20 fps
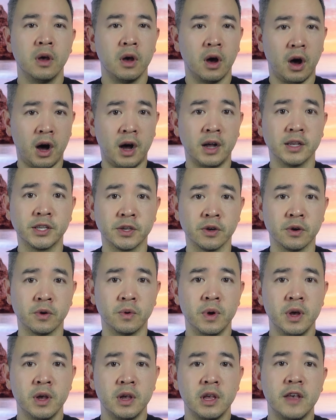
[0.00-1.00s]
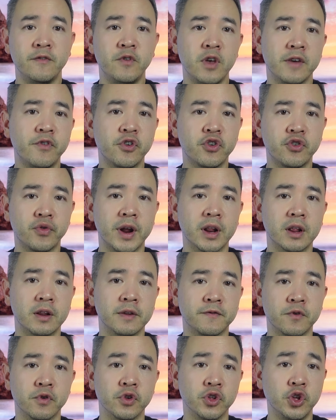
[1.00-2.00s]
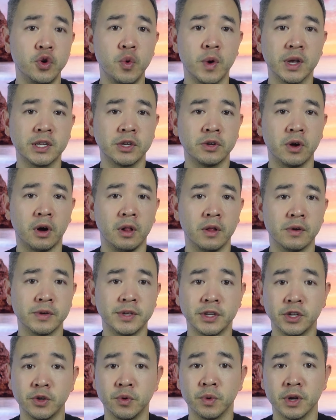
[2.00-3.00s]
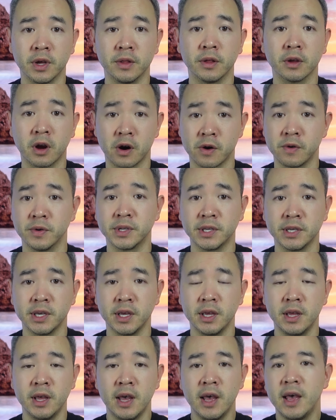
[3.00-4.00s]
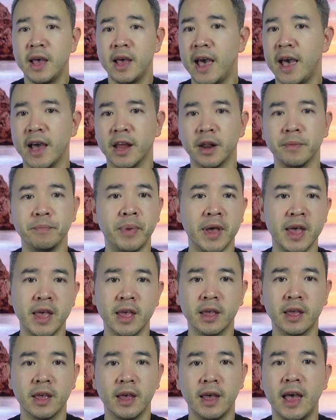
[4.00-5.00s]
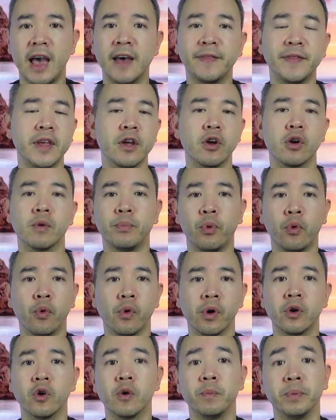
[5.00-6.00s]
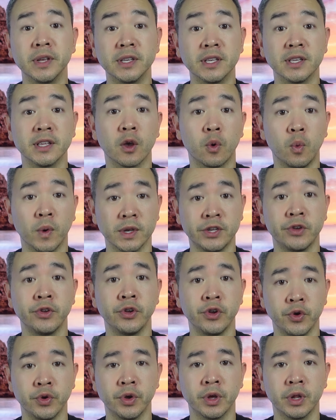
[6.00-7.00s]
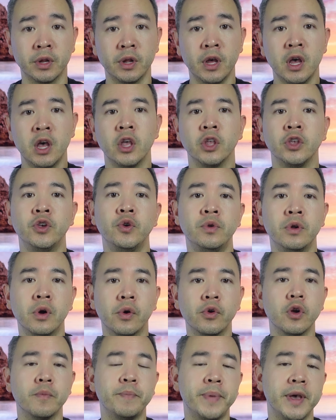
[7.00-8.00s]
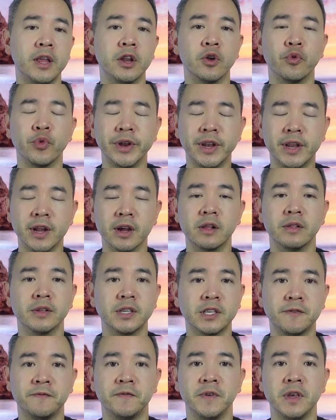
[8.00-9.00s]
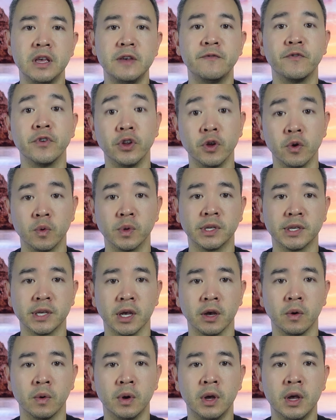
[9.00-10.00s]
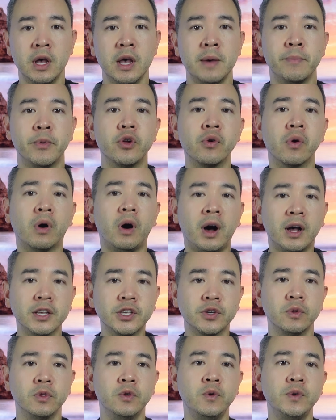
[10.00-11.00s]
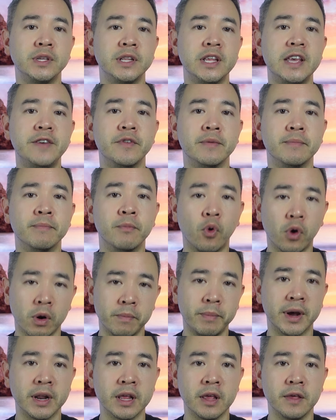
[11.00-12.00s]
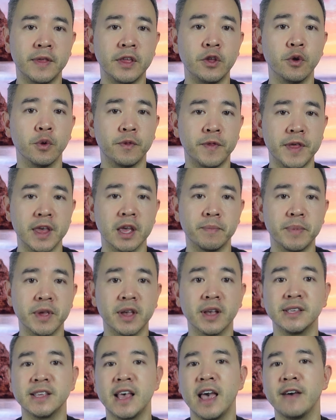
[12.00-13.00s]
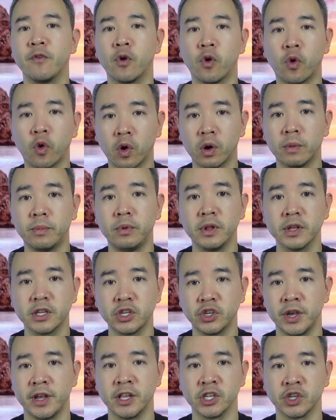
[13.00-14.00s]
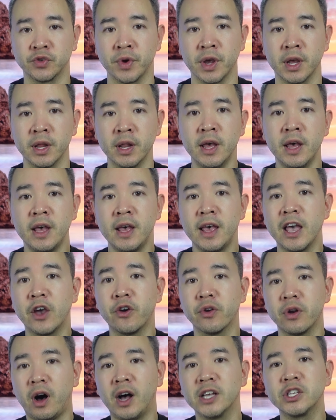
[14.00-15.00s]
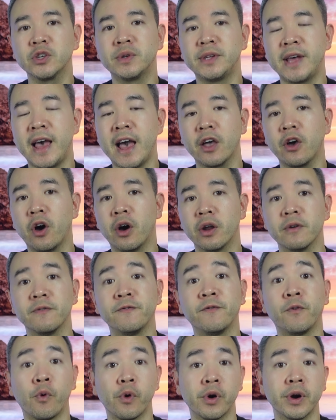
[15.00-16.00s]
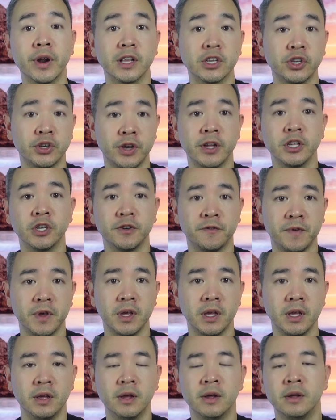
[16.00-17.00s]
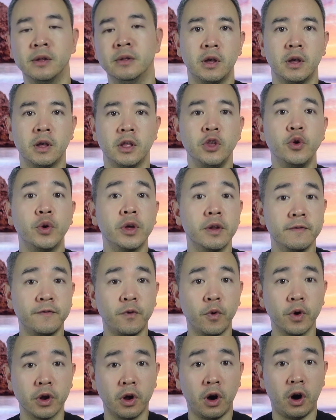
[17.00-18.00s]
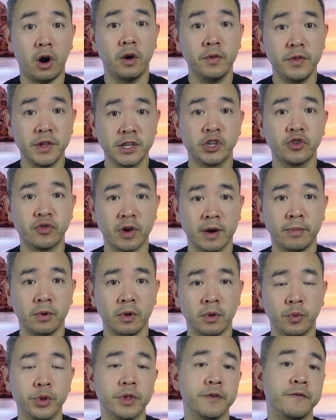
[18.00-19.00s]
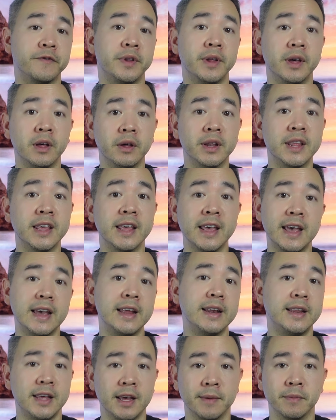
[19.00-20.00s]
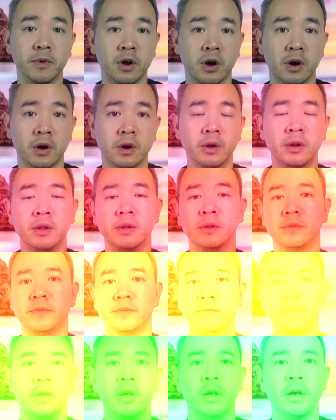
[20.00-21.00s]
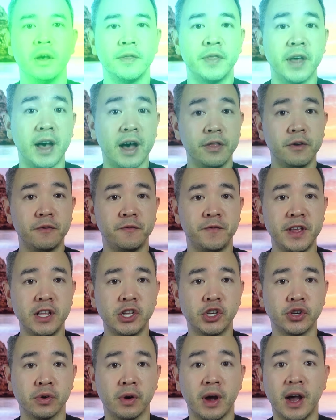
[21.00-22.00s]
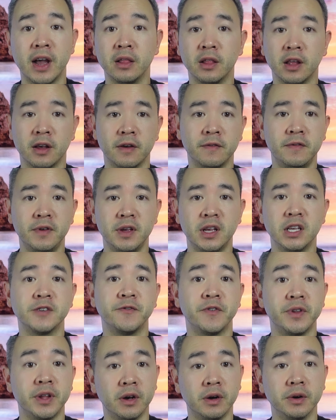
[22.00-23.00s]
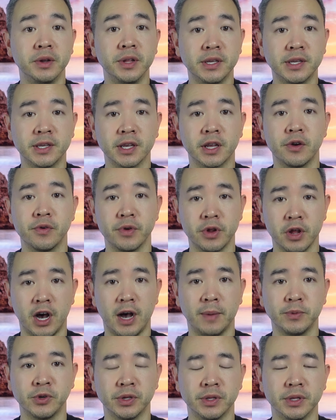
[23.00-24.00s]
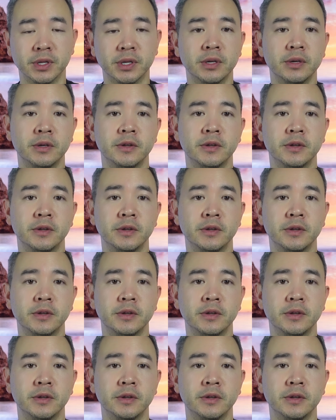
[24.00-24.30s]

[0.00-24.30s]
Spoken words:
Also, If you ever try to convert US dollars into another currency at a bank, at the airport, or places like Western Union, you know you're paying a ridiculous fee for doing so. But you're also losing even more money than you think because they have a horrible exchange rate and could also tack on a foreign exchange fee. You can avoid all this trouble with the Fidelity ATM card. The other feature I love is Fidelity's security options.